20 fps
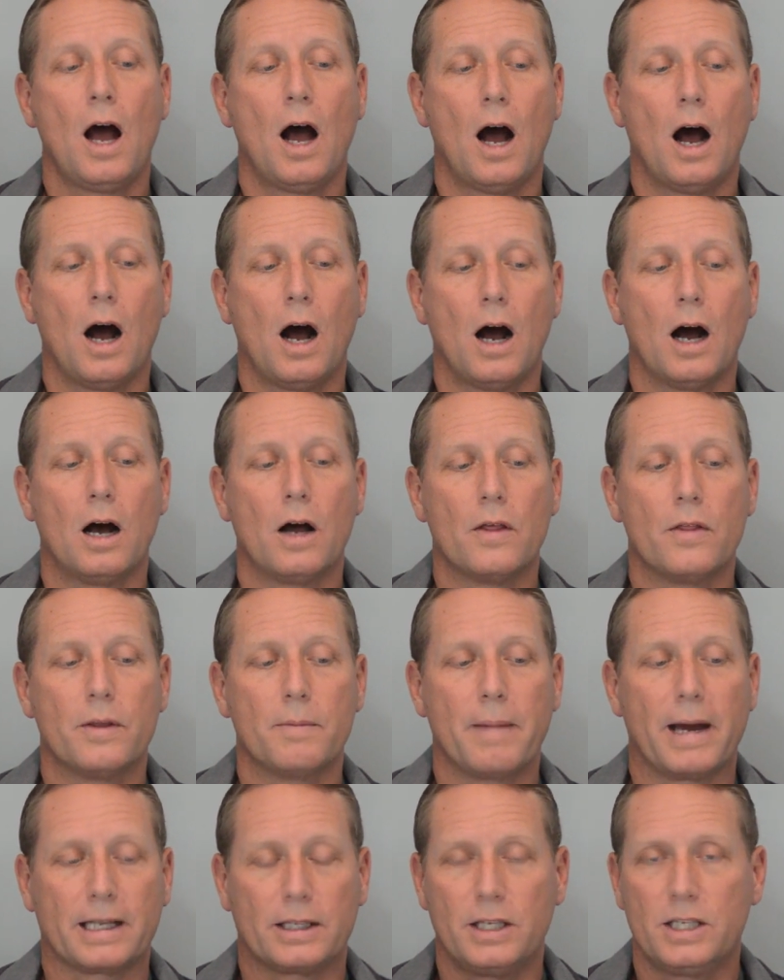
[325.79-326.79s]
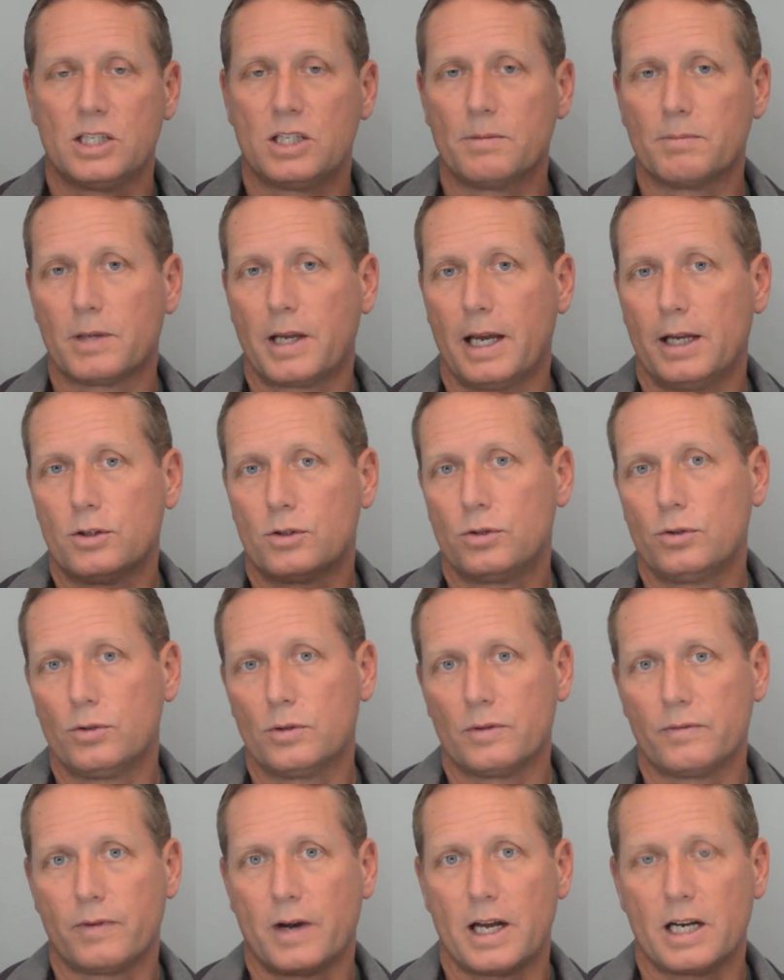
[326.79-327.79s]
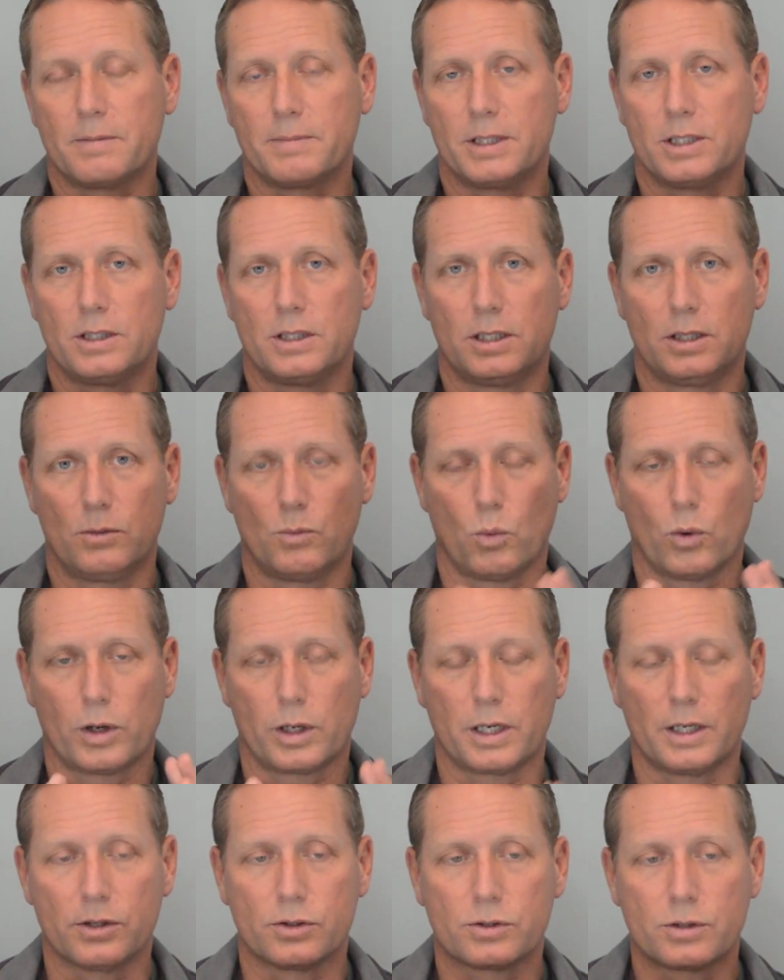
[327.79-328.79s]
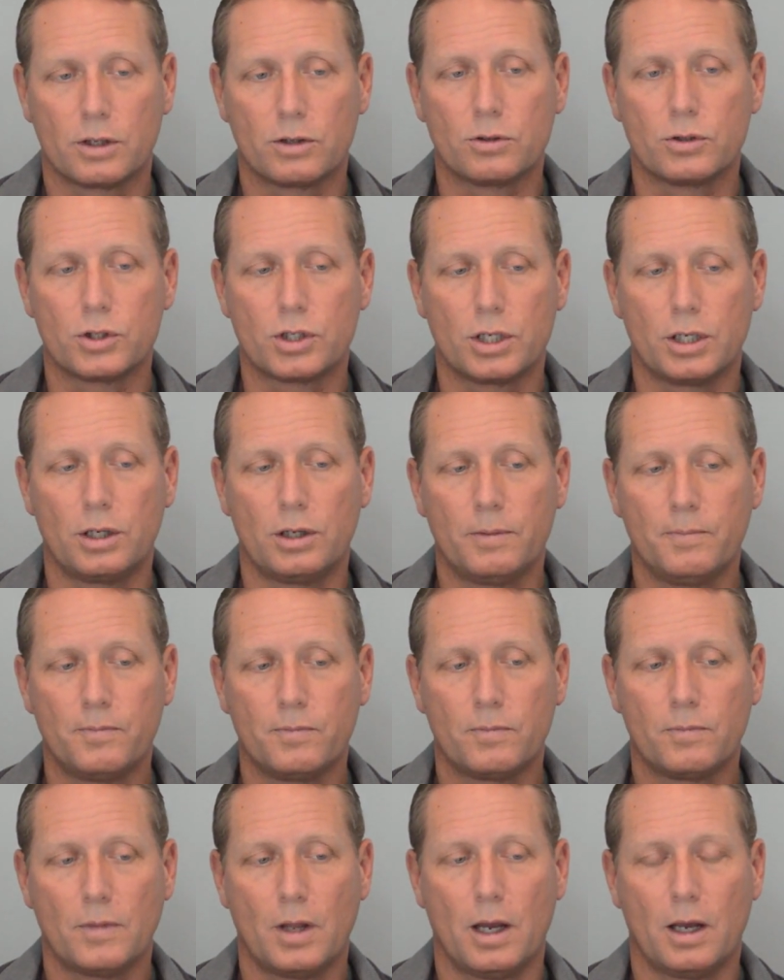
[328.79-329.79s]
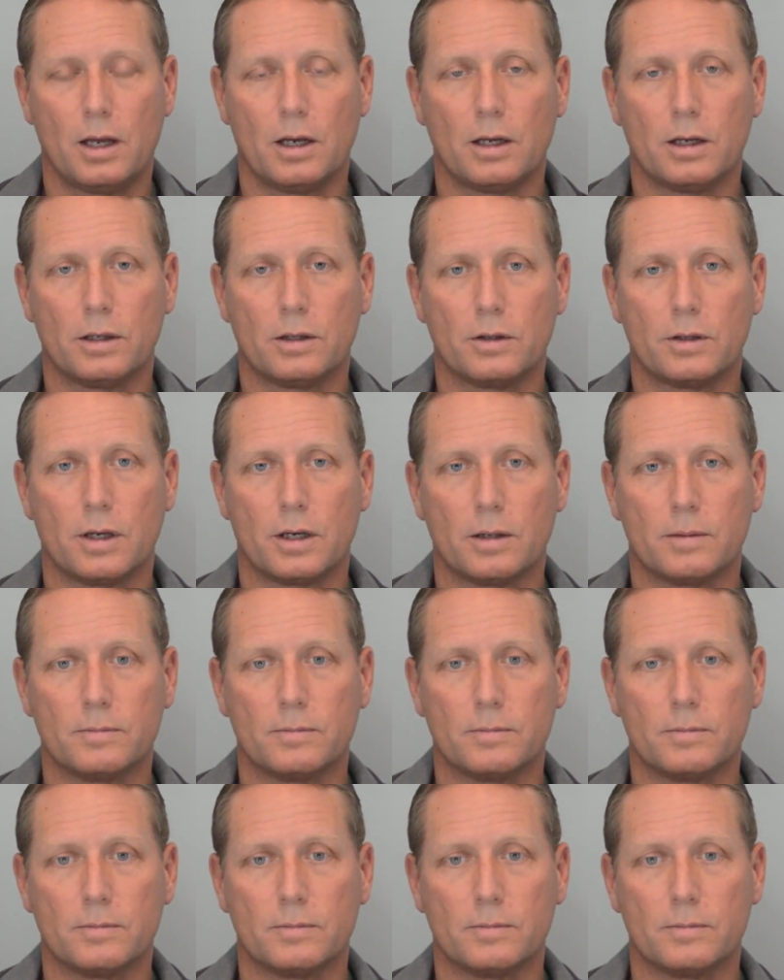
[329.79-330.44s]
The magnesium, K2, and vitamin D work in synergy, and